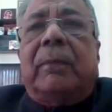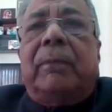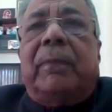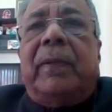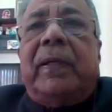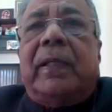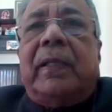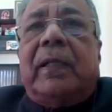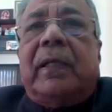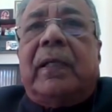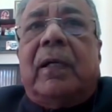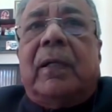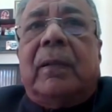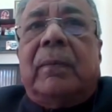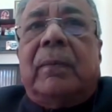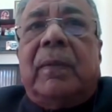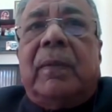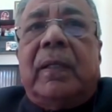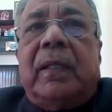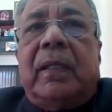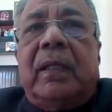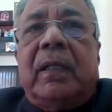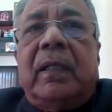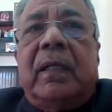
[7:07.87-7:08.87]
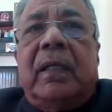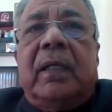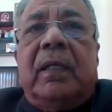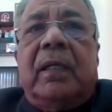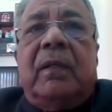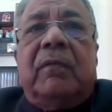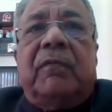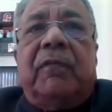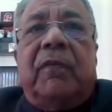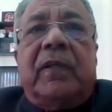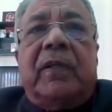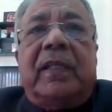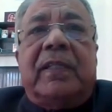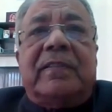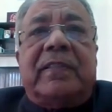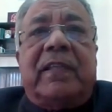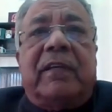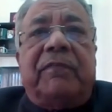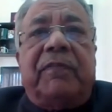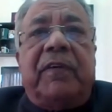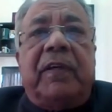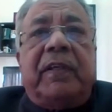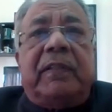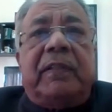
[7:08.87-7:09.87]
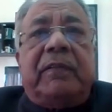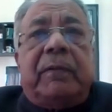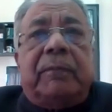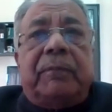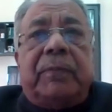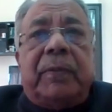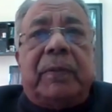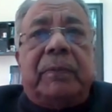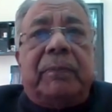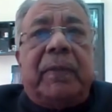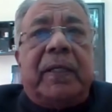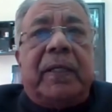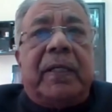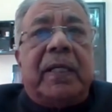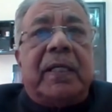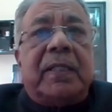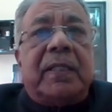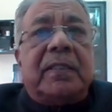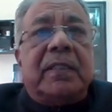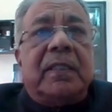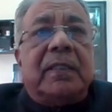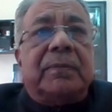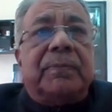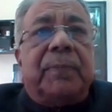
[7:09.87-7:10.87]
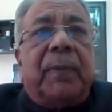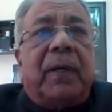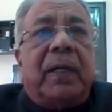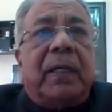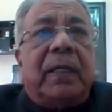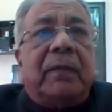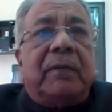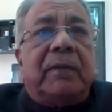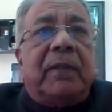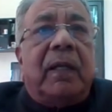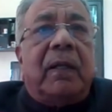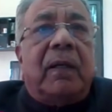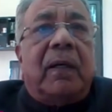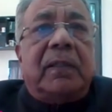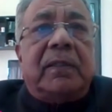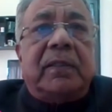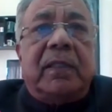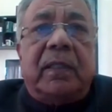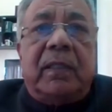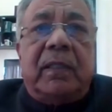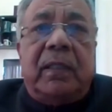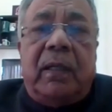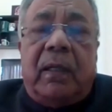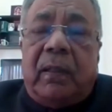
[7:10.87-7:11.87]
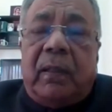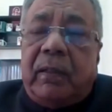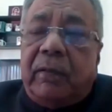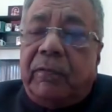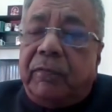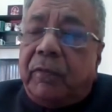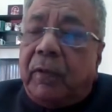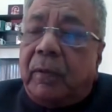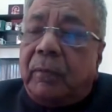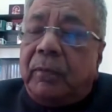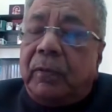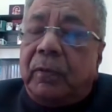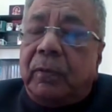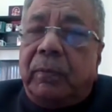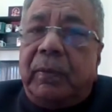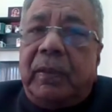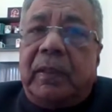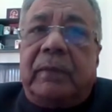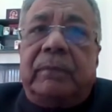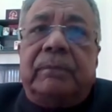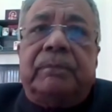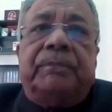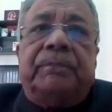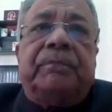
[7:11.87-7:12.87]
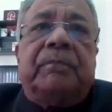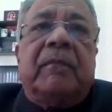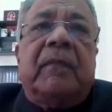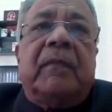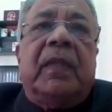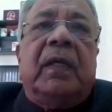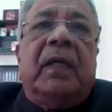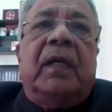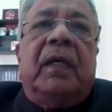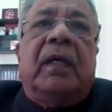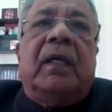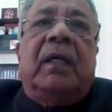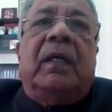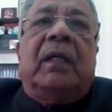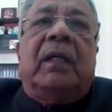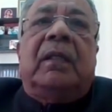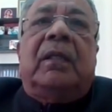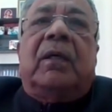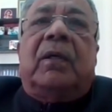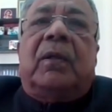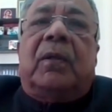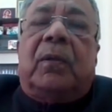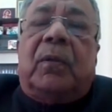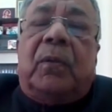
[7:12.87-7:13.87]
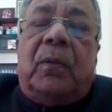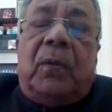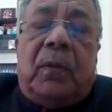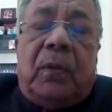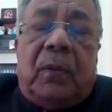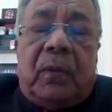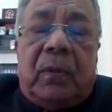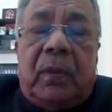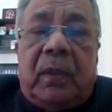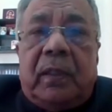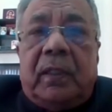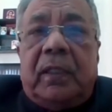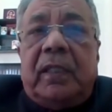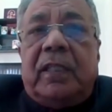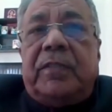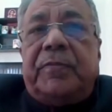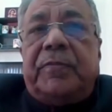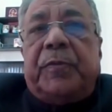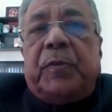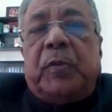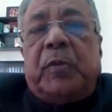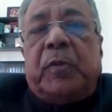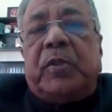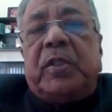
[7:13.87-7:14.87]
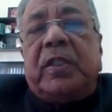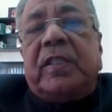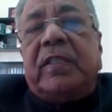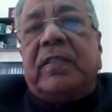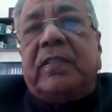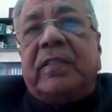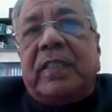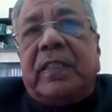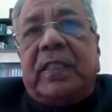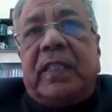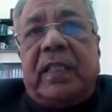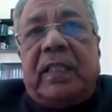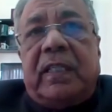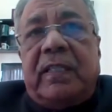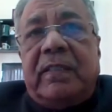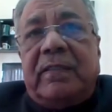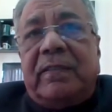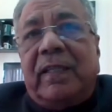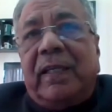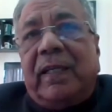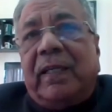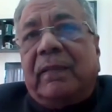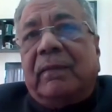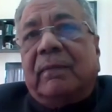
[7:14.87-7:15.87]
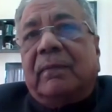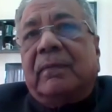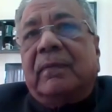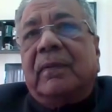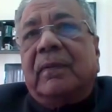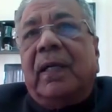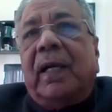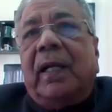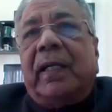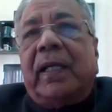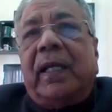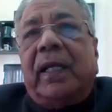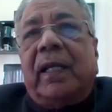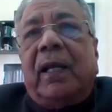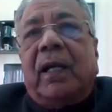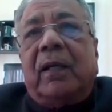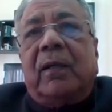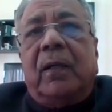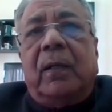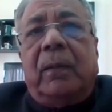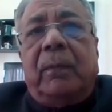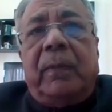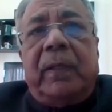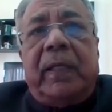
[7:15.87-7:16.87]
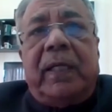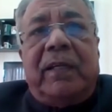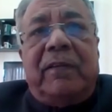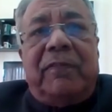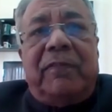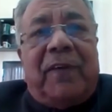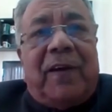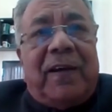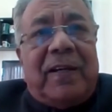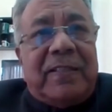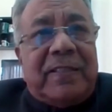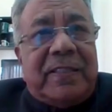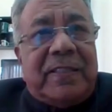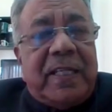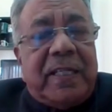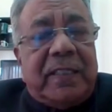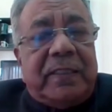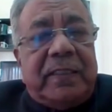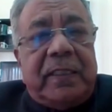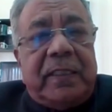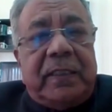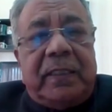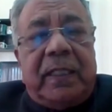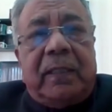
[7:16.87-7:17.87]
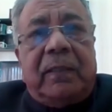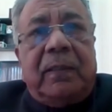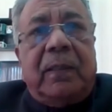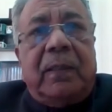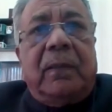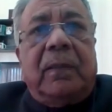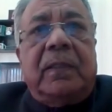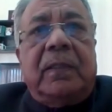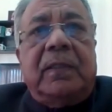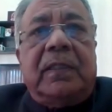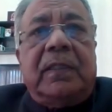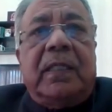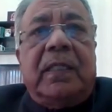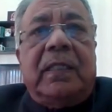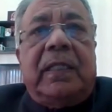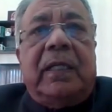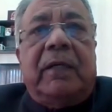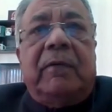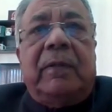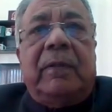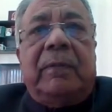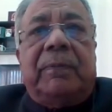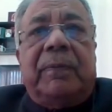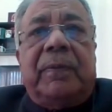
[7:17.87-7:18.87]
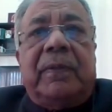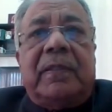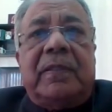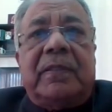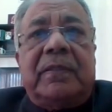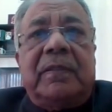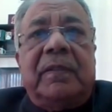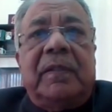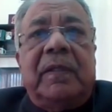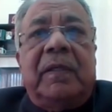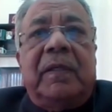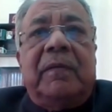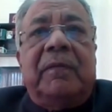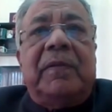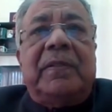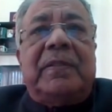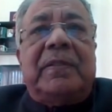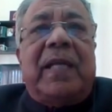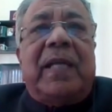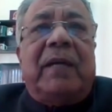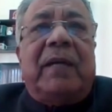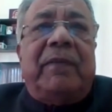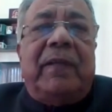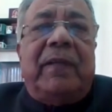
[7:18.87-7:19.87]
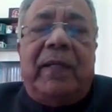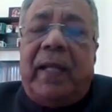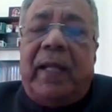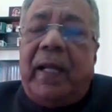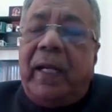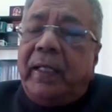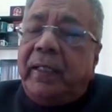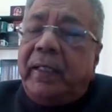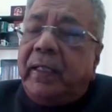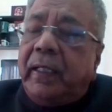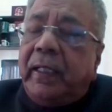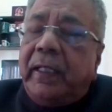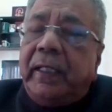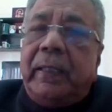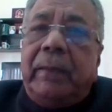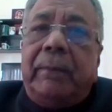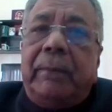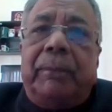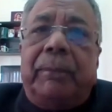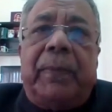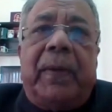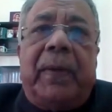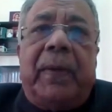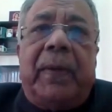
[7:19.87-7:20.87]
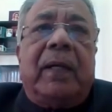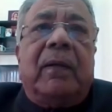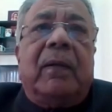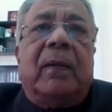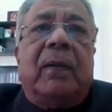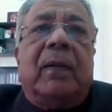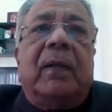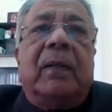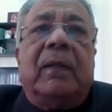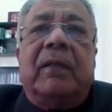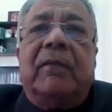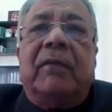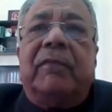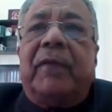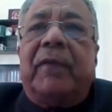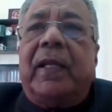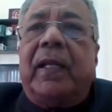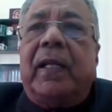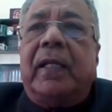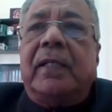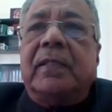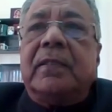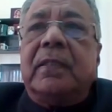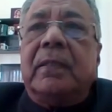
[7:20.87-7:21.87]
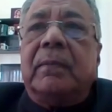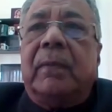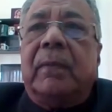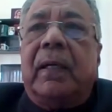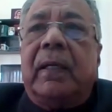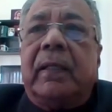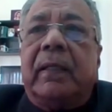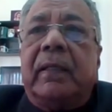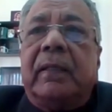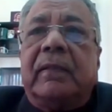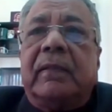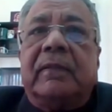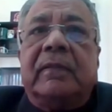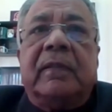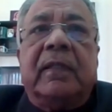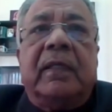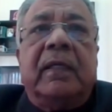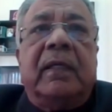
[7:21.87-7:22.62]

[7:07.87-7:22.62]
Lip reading: by the government for its effective implementation as part of the larger law reform movement. The code is futuristic in design and can accommodate fast-changing technological developments which have a lightening impact on the financial markets.